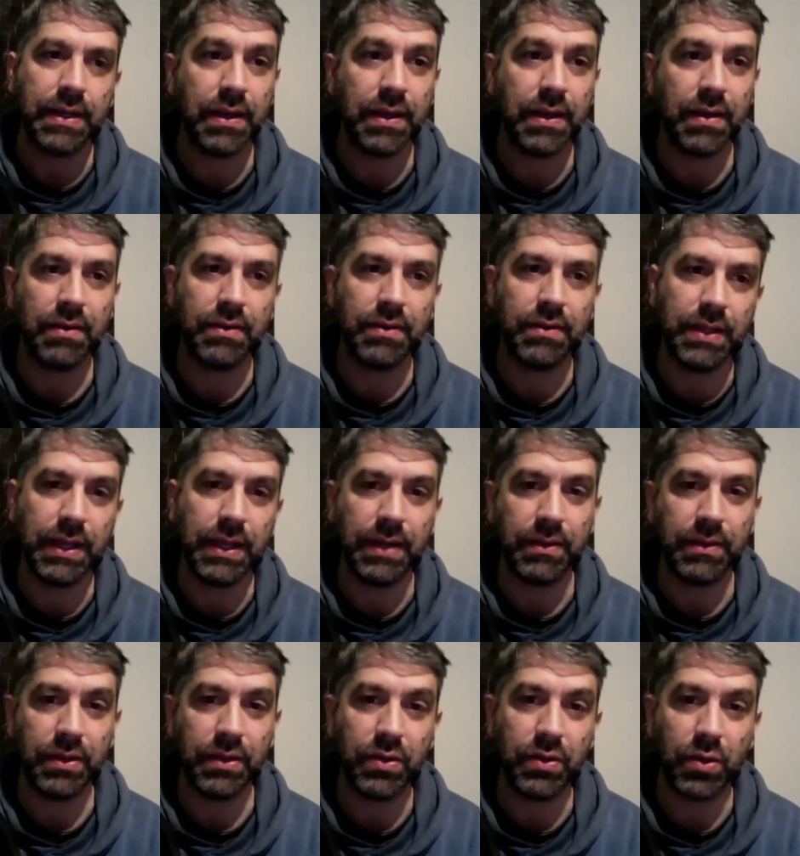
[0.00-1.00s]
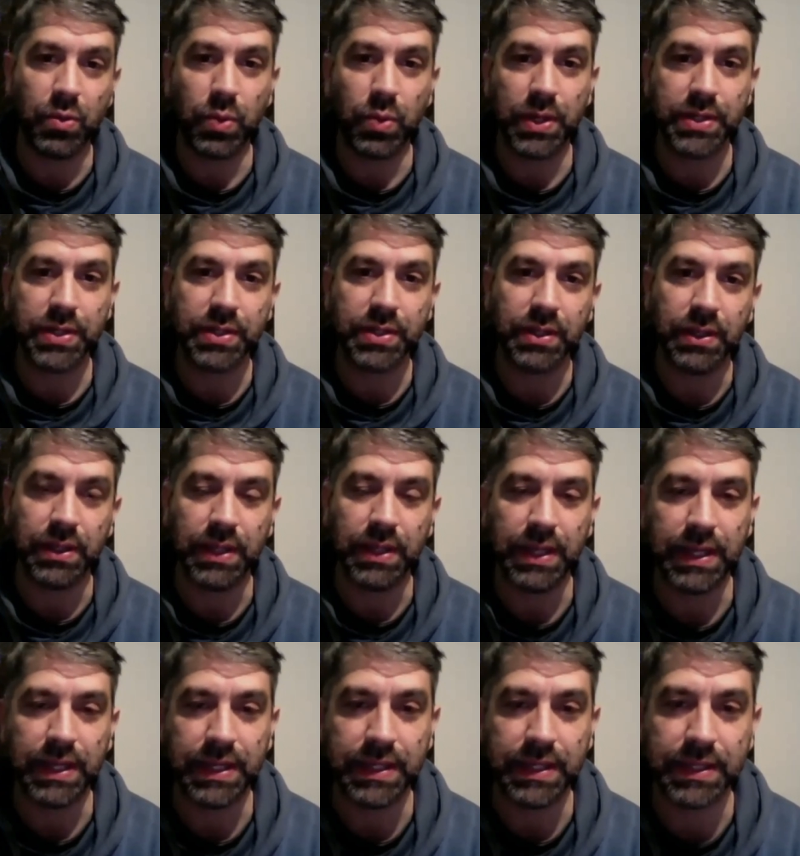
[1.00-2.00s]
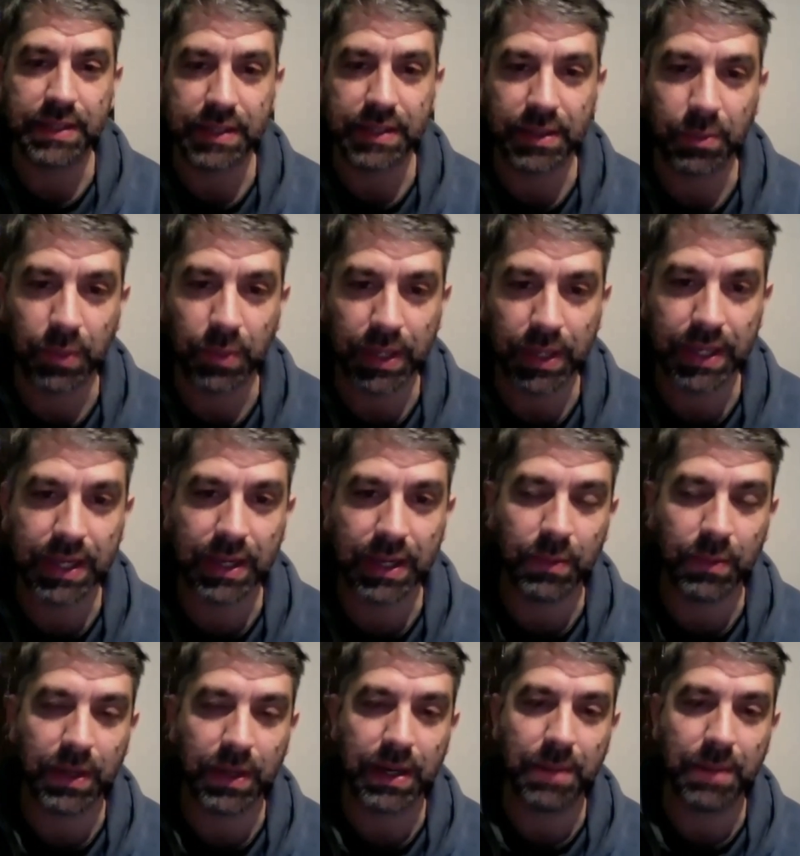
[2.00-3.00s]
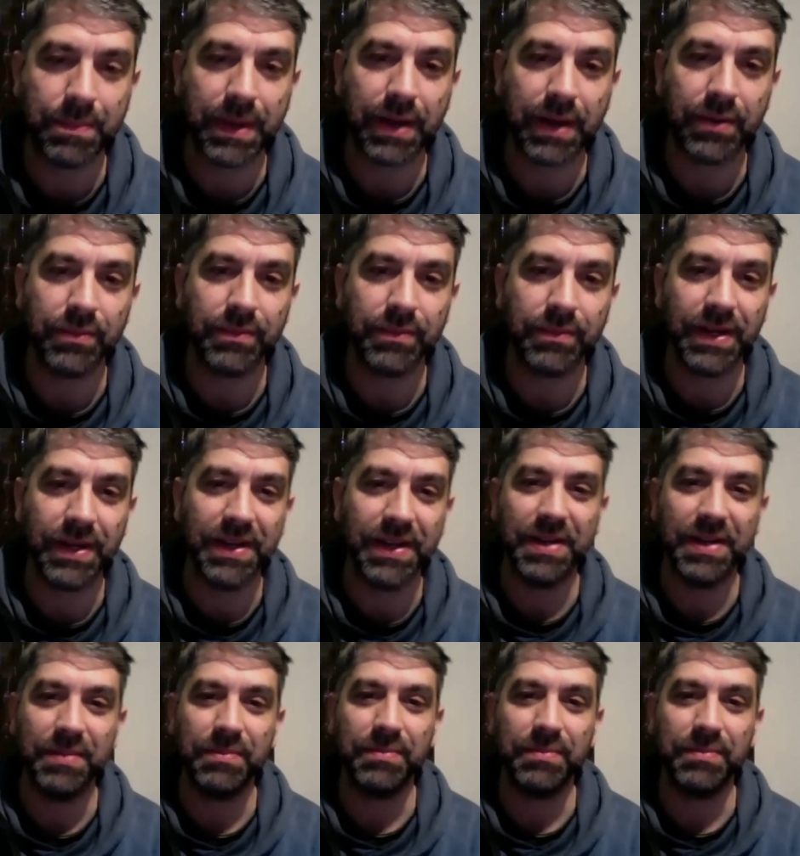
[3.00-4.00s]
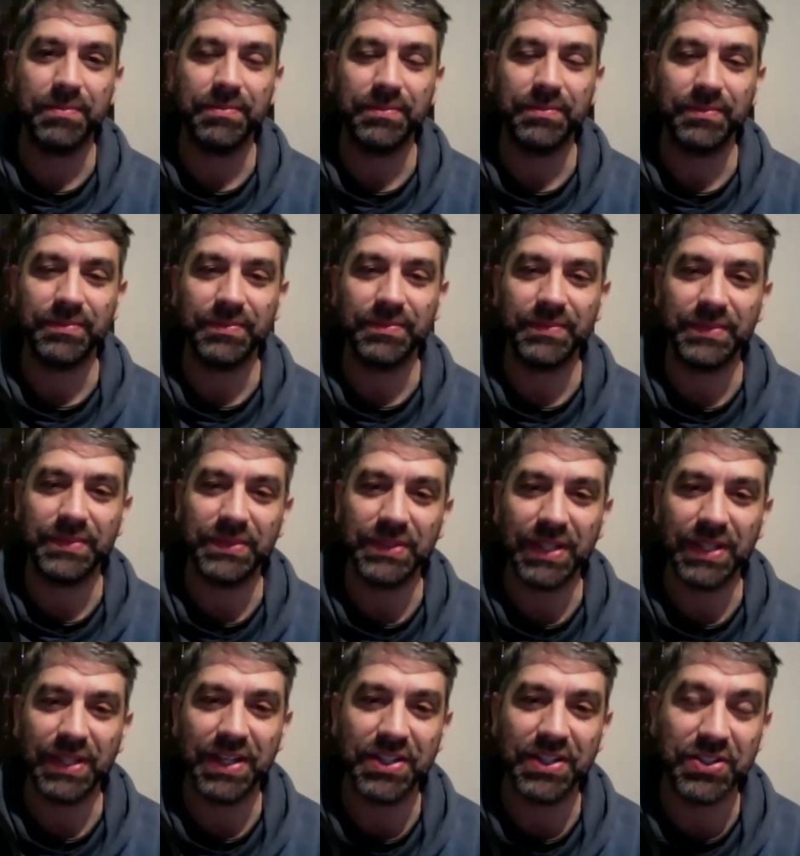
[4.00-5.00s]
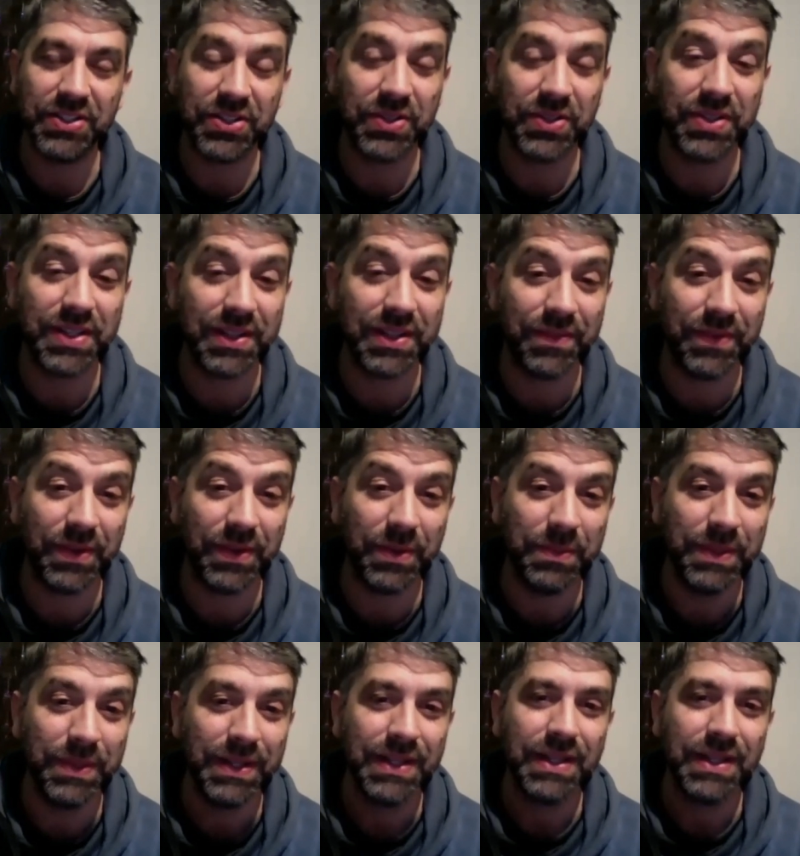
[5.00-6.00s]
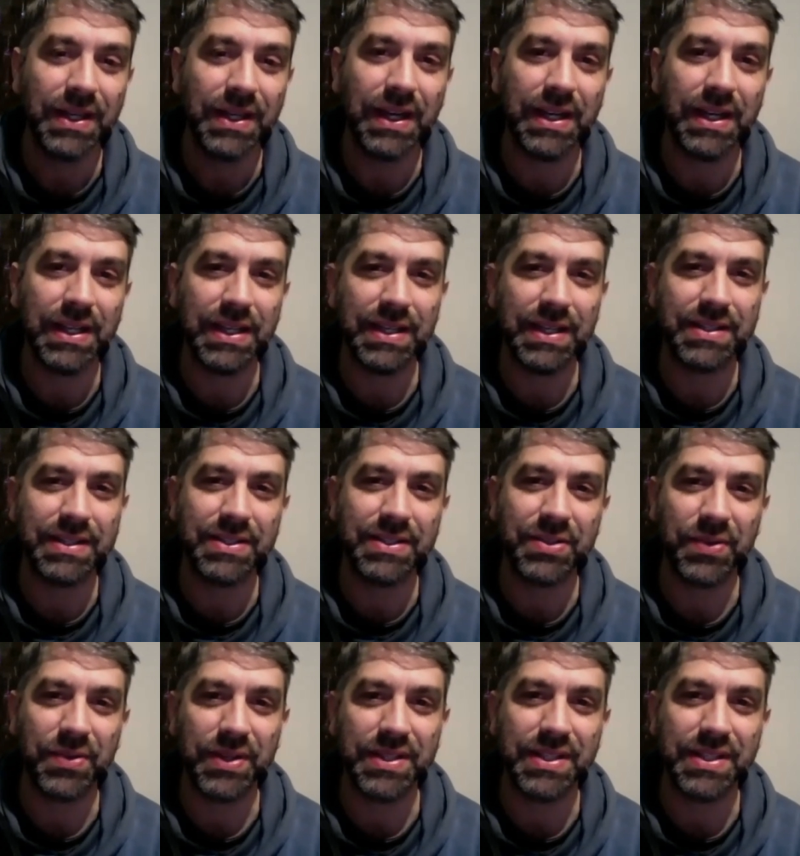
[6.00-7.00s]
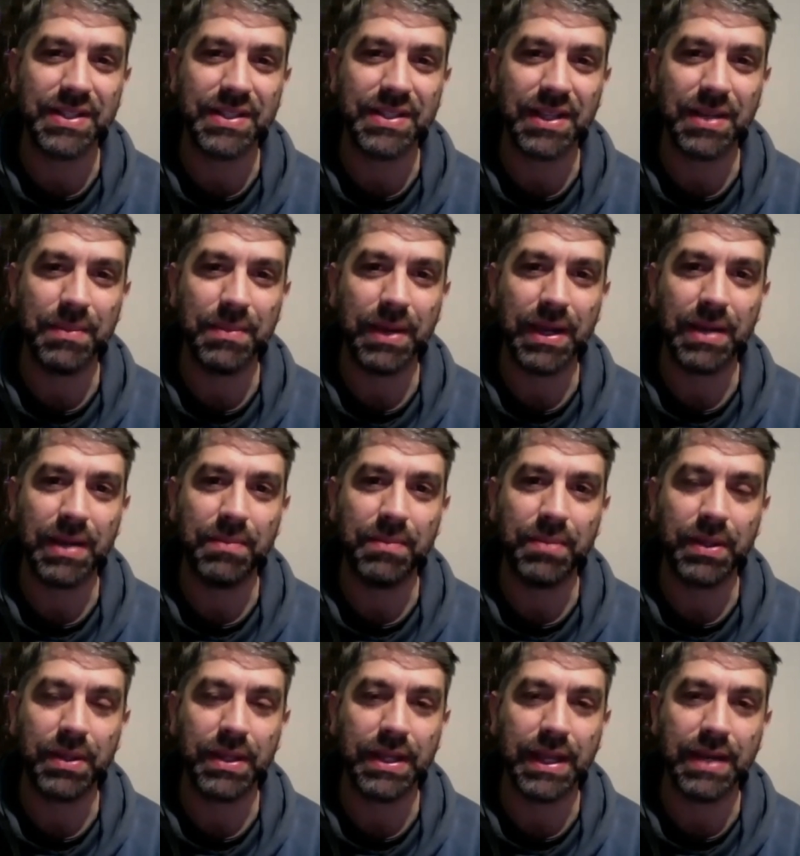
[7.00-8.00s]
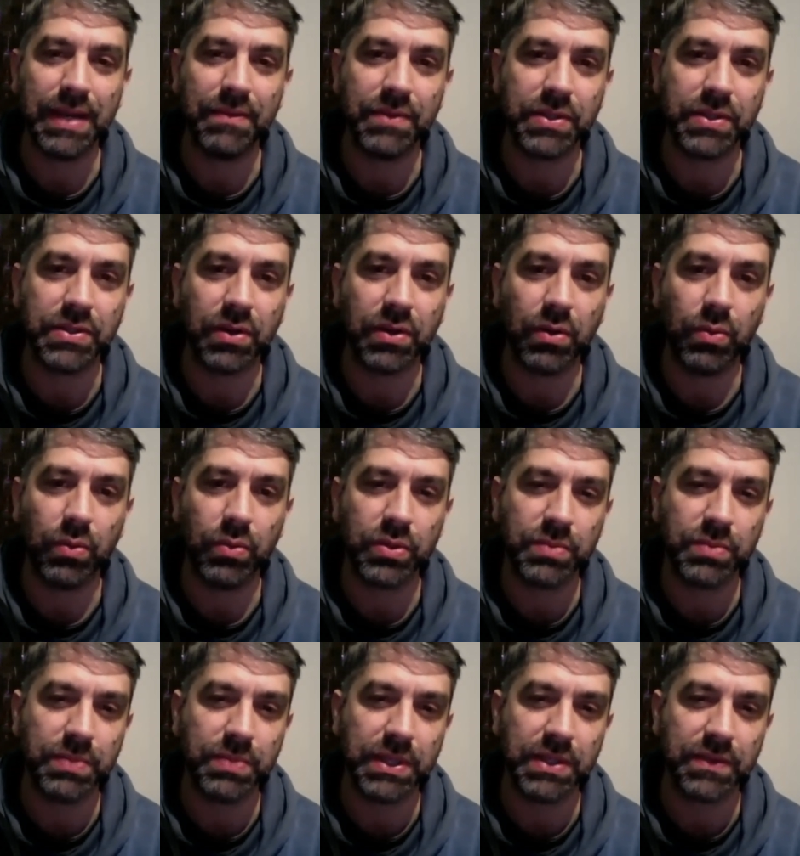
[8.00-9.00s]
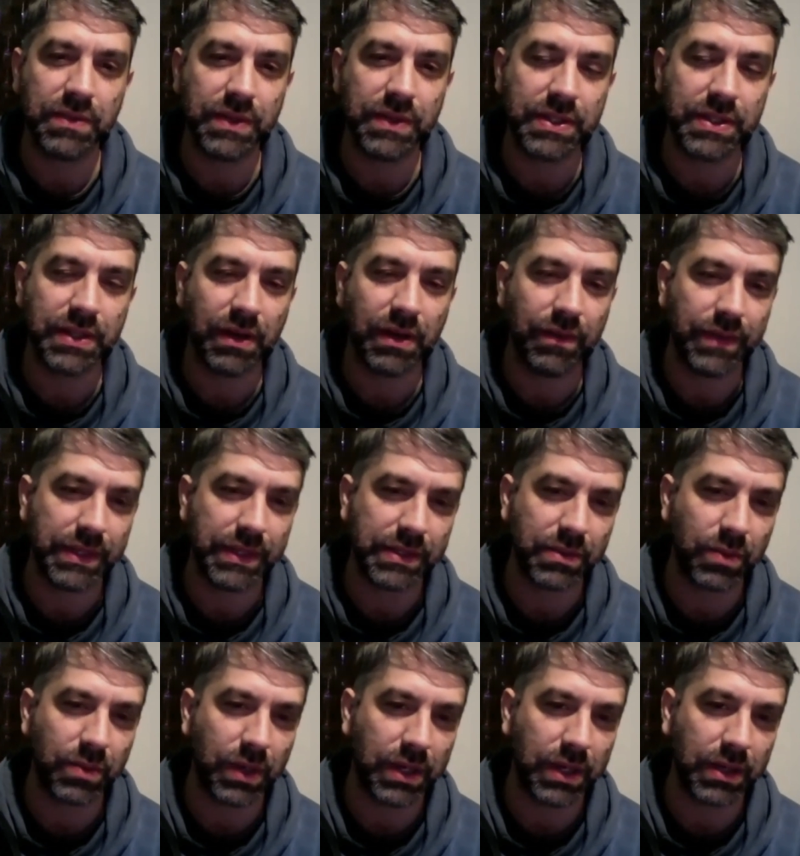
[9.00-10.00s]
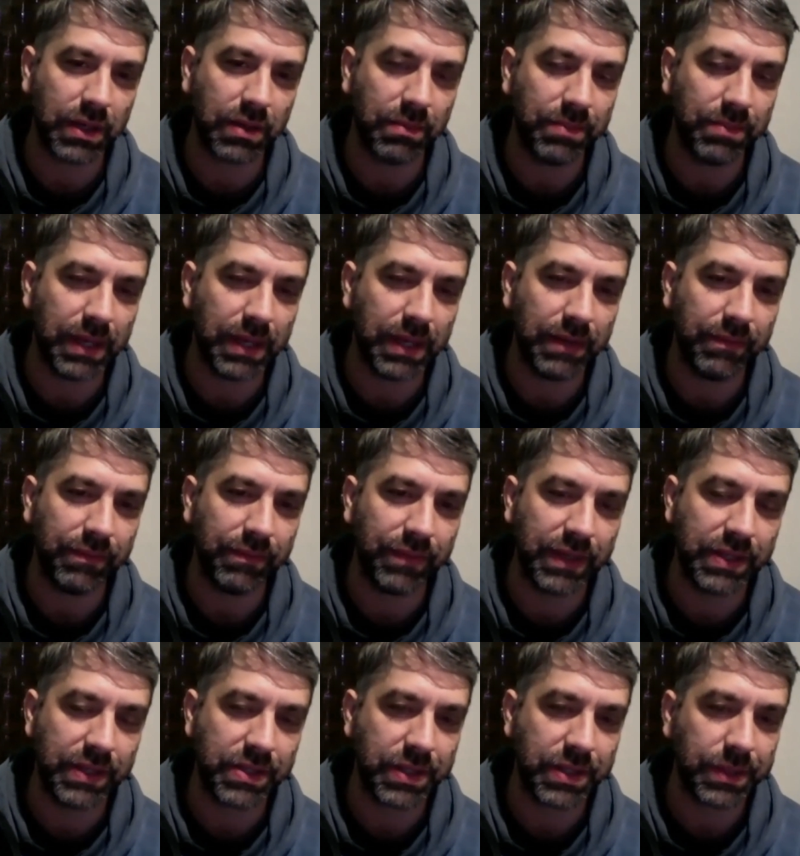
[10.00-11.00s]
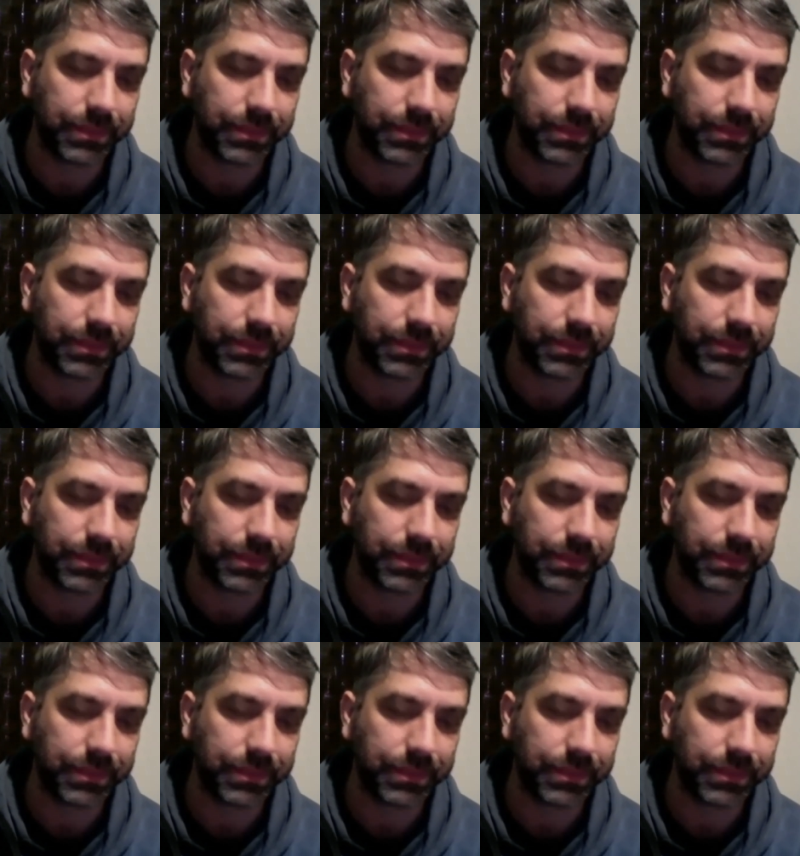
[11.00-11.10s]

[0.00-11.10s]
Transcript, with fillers: uh, yeah, you could question his the way he went about um, uh, shooting the film and his choices that he made, but the end result speaks for itself. It's quite a compelling feature.